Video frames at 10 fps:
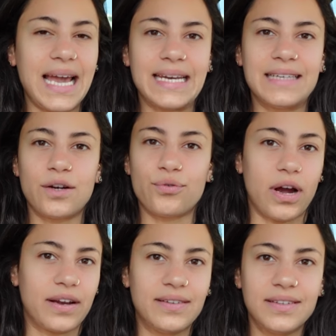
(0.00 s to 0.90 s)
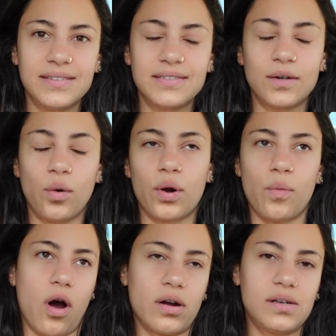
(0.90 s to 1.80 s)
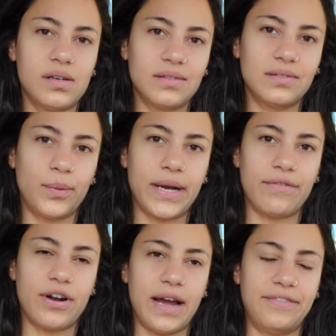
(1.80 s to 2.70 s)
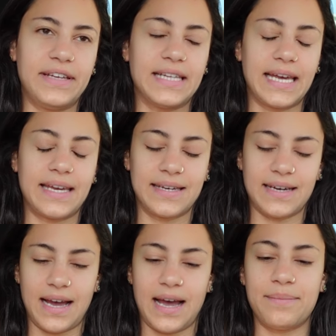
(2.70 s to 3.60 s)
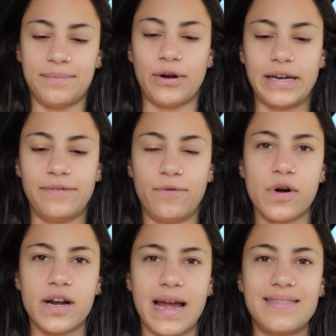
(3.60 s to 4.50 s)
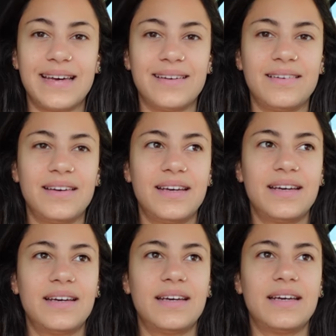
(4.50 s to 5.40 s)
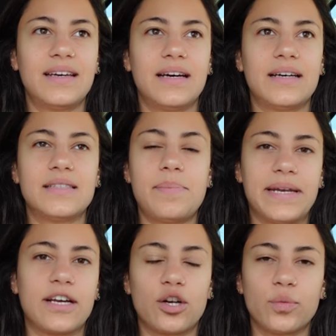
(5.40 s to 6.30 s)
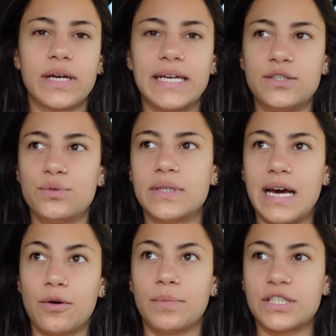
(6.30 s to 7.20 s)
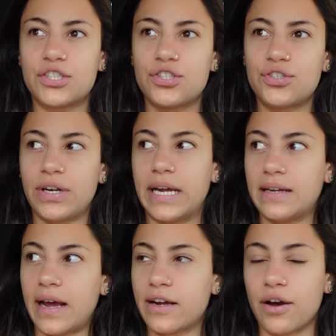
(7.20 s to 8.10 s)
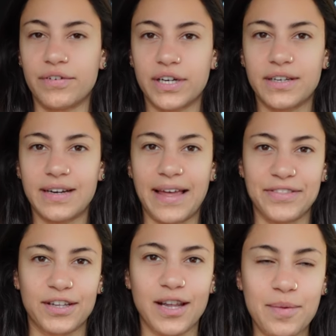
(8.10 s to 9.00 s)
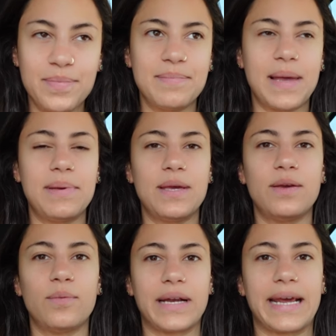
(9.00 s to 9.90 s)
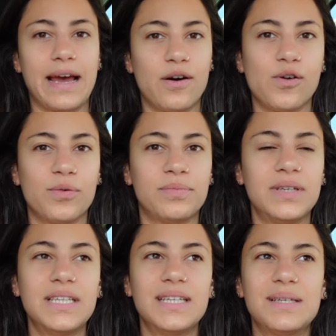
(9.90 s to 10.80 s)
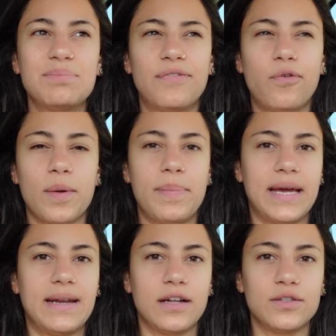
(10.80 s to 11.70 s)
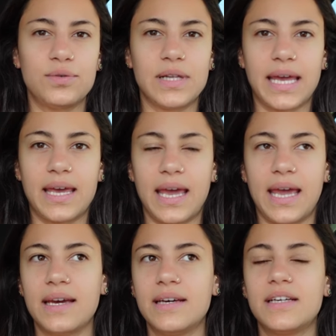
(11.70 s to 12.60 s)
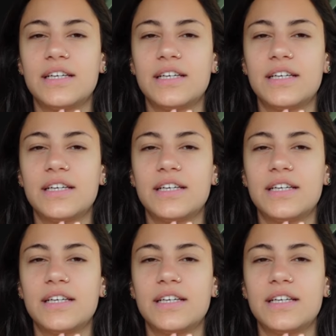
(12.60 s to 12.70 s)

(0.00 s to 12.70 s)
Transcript: and run or walk, whatever I feel like I'm ready for. And then depending on what I do and how much strain I cover at the club, maybe when I get home before bed, I'll do like a